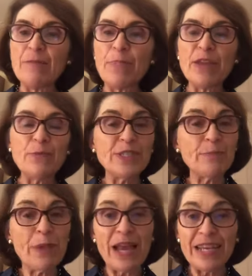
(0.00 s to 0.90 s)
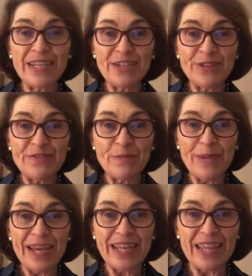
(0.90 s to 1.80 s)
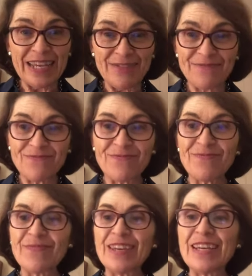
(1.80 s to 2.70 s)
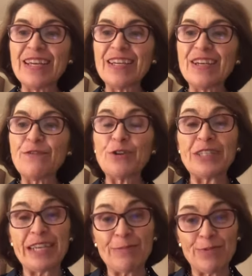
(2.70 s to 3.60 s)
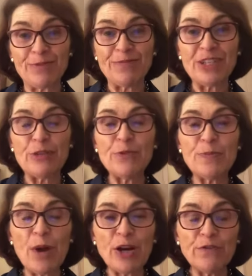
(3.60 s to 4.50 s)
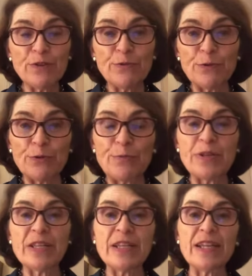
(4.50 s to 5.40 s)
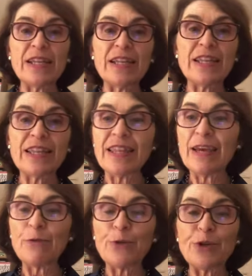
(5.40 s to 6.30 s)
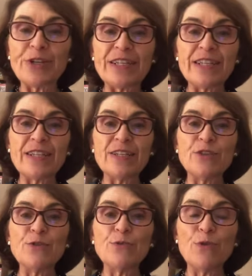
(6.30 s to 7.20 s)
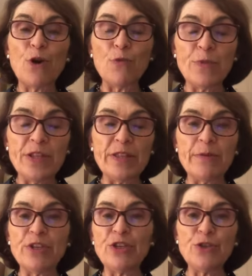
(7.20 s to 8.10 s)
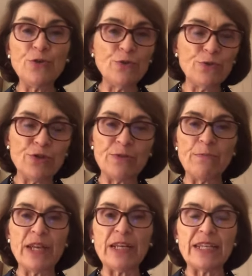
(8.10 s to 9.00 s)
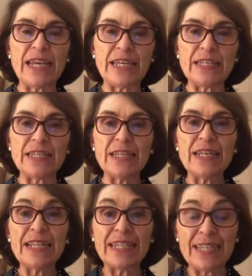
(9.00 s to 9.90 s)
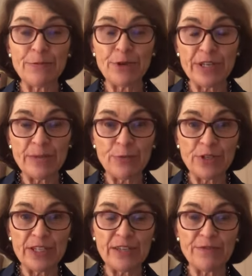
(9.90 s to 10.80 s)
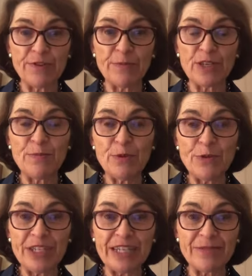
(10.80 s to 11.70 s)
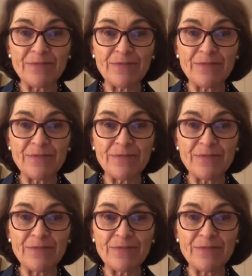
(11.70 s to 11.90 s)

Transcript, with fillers: Beth was a pioneer even back then. For example, she was part of a group that worked to open the huge metal gates that separated Princeton from the community.